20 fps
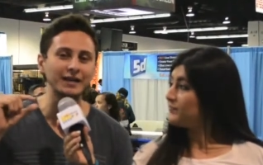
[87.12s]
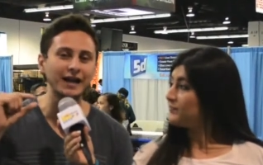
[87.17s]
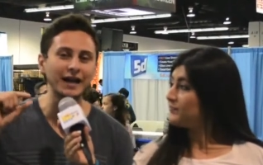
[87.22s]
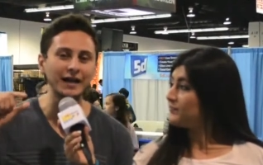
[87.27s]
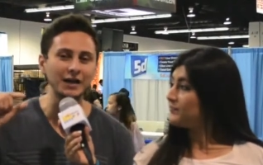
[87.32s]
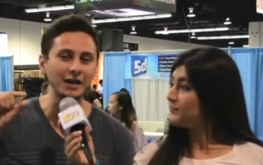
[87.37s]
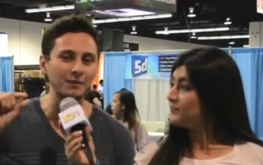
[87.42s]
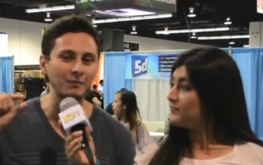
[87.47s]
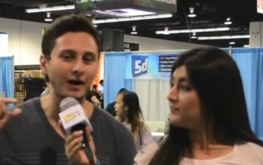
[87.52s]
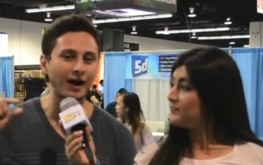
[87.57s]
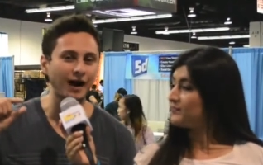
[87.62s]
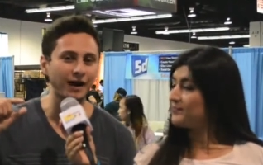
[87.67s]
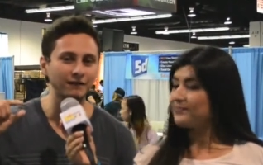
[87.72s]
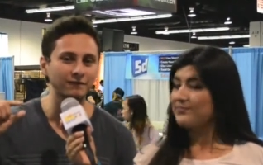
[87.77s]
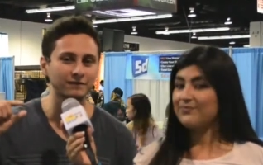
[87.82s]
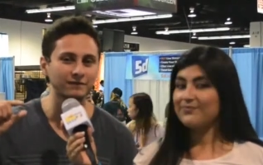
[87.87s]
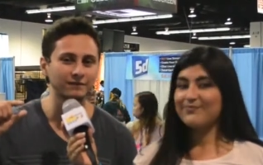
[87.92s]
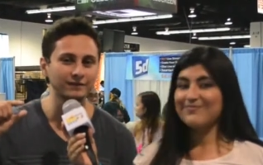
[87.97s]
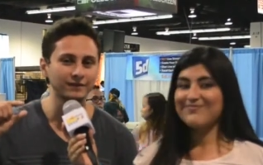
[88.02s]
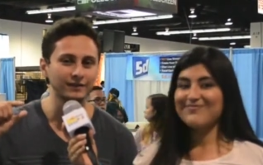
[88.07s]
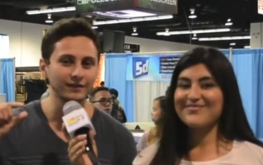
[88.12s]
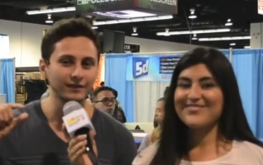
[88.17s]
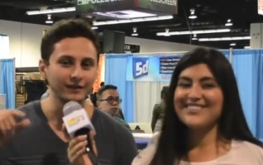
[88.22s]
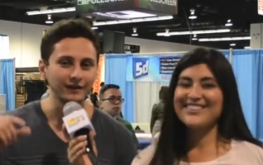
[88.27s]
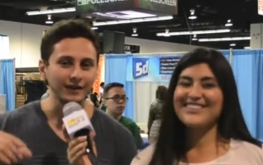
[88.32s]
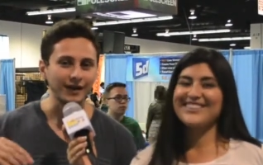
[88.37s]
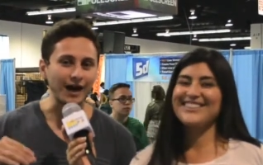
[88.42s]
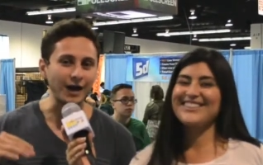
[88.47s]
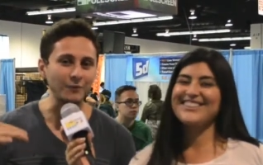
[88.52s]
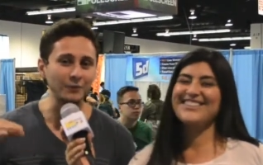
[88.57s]
Speaker 1: I come off.
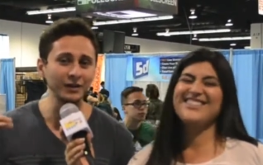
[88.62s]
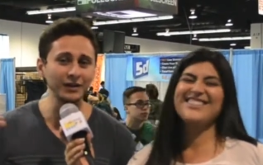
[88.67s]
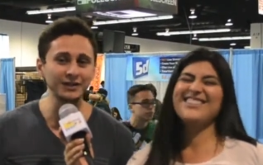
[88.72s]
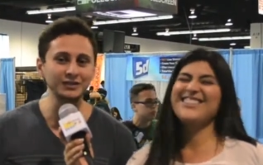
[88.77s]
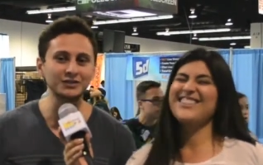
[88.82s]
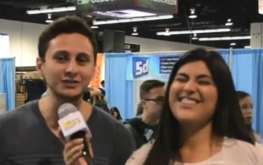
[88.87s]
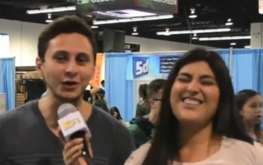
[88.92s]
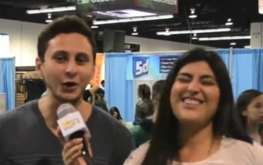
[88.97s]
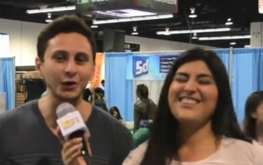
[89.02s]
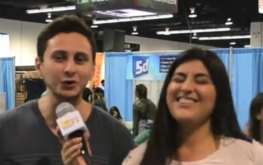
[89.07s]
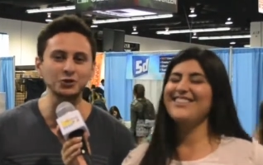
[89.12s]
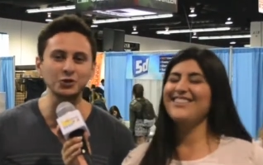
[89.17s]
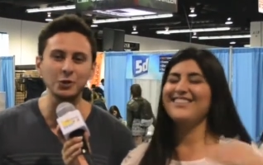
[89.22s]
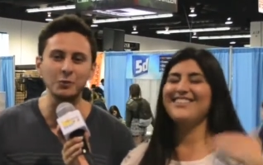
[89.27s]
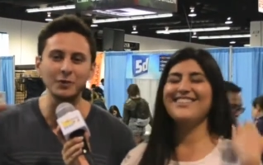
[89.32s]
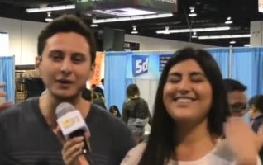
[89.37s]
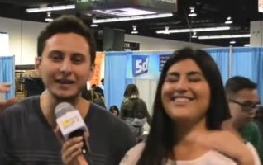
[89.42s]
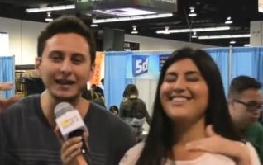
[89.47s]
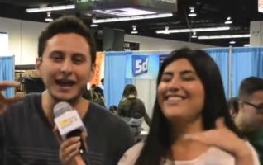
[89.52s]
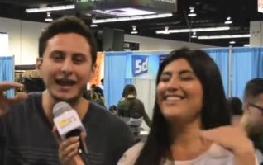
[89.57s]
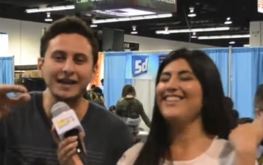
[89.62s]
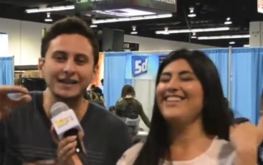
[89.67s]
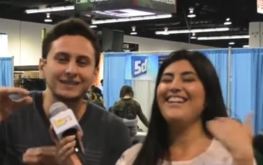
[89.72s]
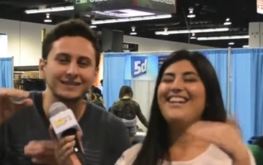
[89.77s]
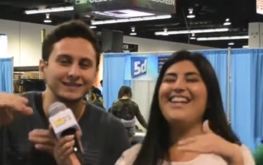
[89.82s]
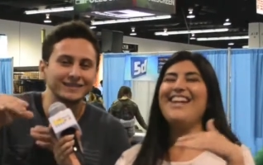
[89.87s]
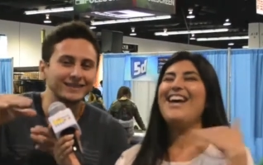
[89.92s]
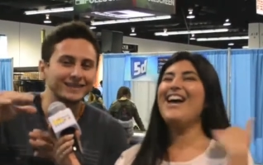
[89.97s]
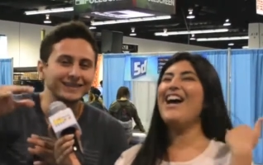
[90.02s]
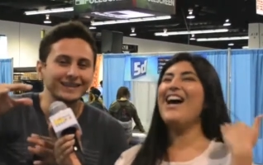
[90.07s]
I'm really social, but like,
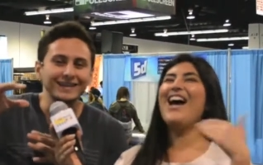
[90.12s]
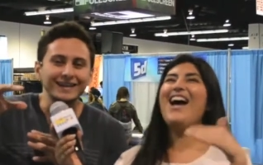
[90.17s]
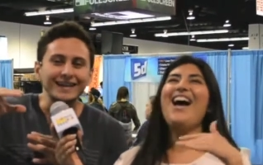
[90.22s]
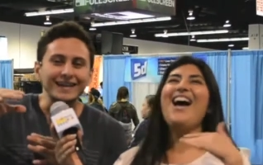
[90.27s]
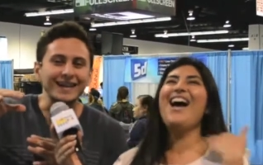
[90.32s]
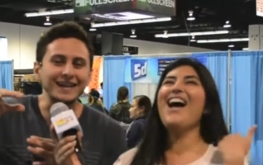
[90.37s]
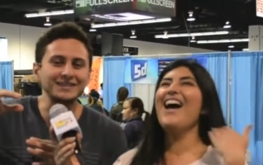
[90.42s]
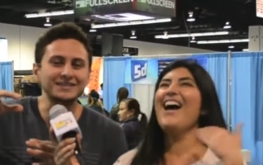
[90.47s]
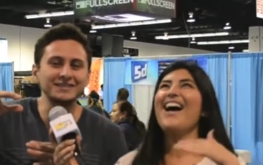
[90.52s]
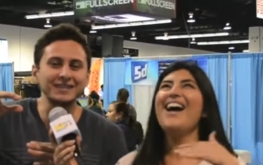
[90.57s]
it's